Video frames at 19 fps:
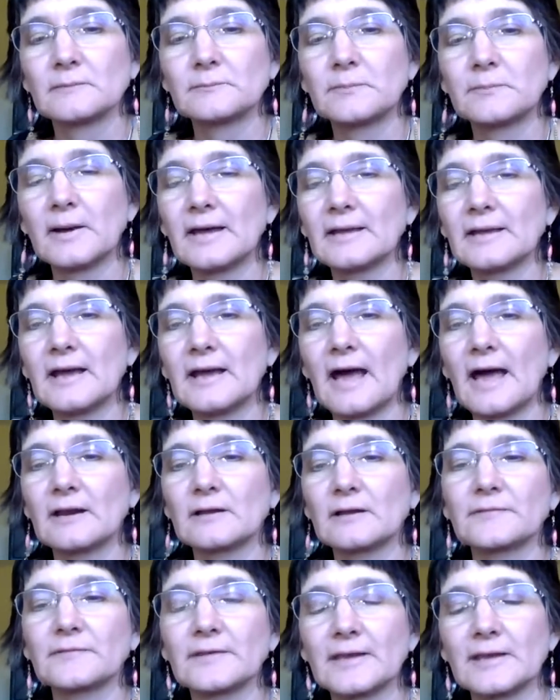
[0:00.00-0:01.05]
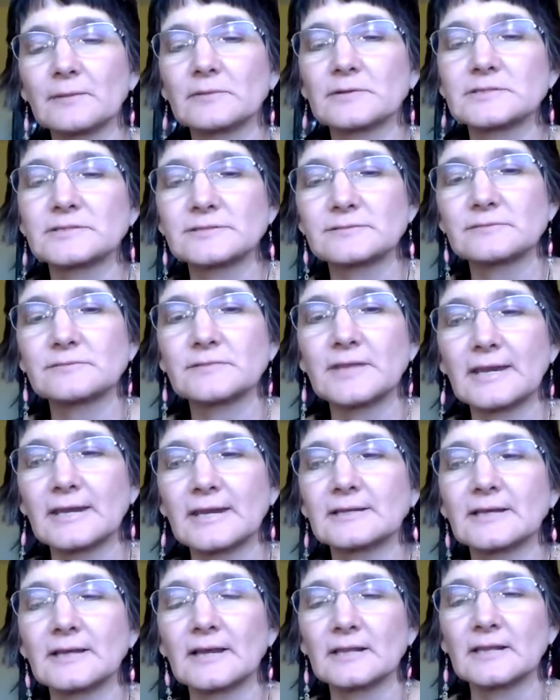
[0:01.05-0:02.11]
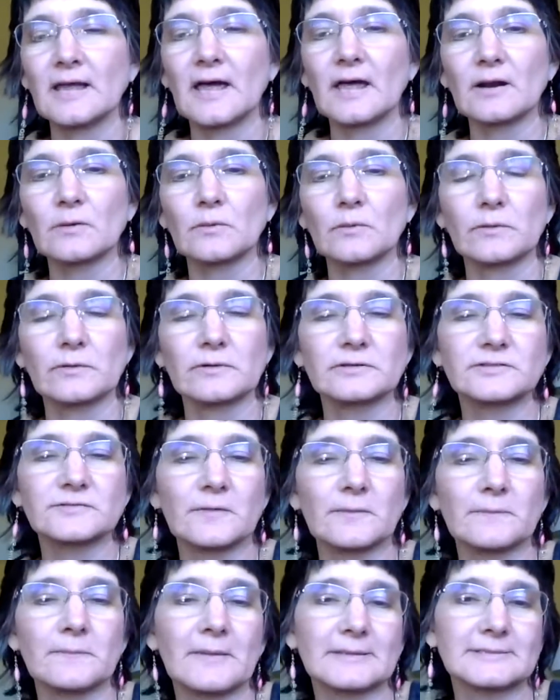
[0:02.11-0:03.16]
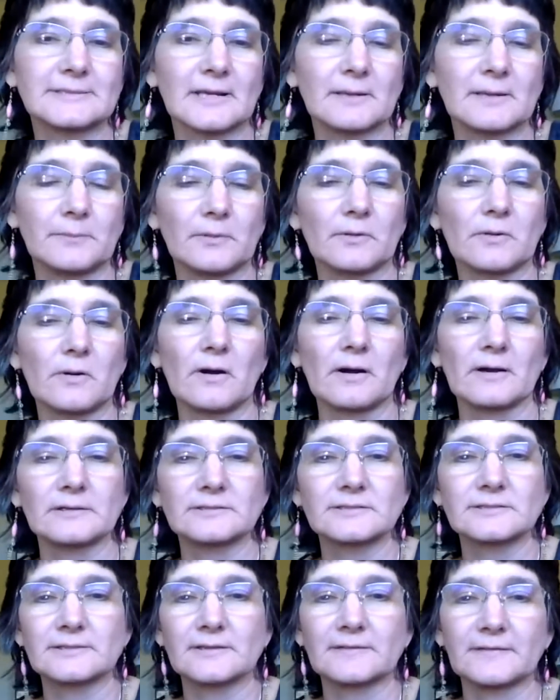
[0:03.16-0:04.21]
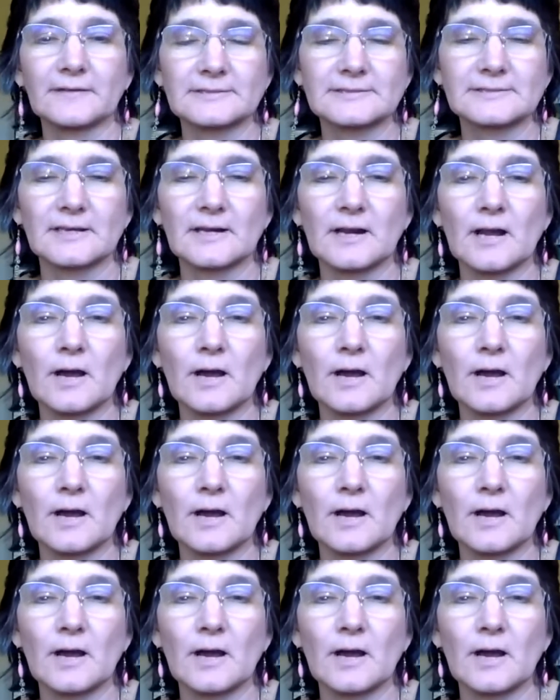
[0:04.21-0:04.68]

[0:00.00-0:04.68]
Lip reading: but I don't think they didn't get a lot of orders from the sample cards that they sent